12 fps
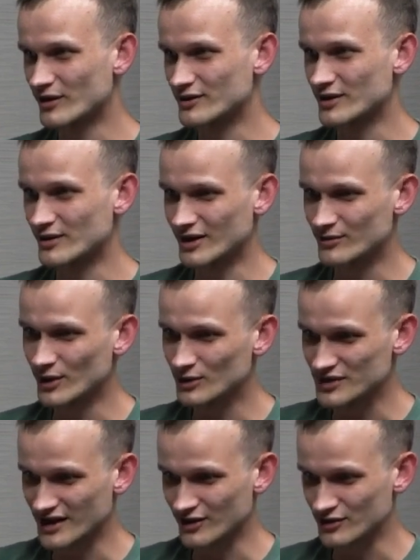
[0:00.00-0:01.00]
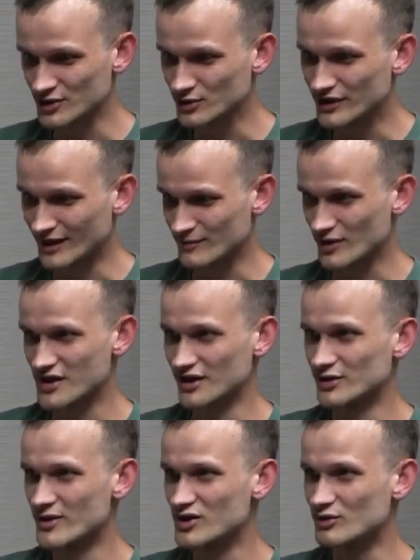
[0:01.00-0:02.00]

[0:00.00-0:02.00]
where I wrote down 2 numbers on those